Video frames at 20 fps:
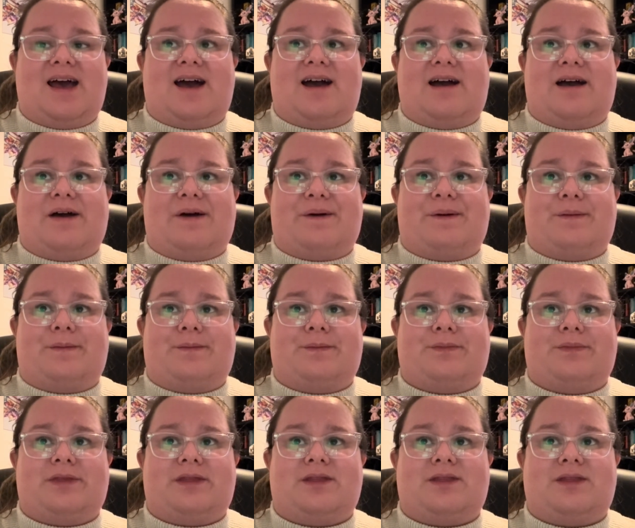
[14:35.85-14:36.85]

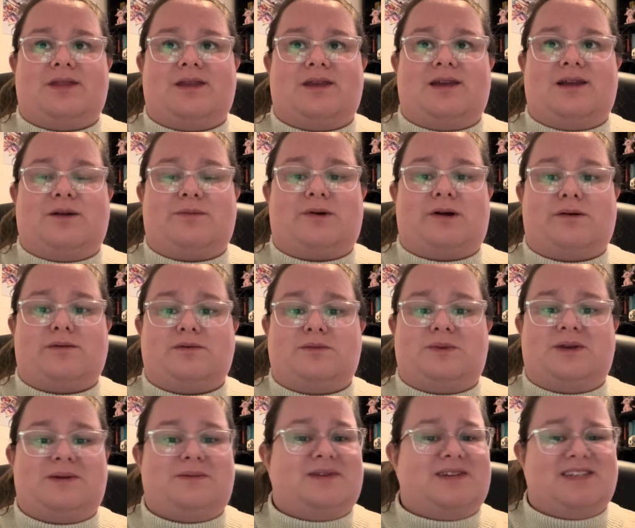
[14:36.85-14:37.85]
It'll probably
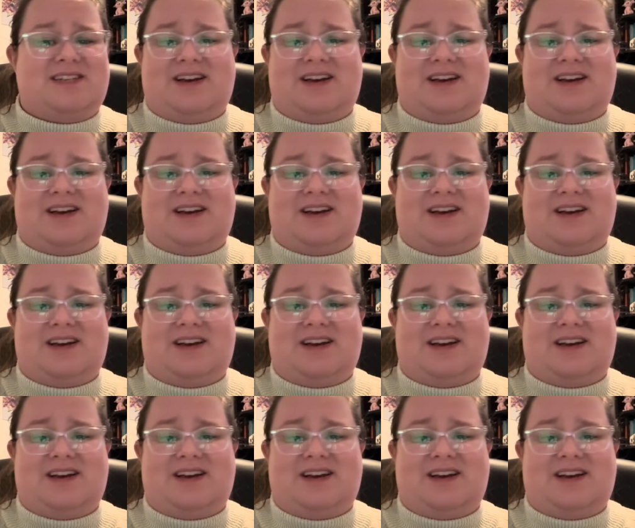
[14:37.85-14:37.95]
be me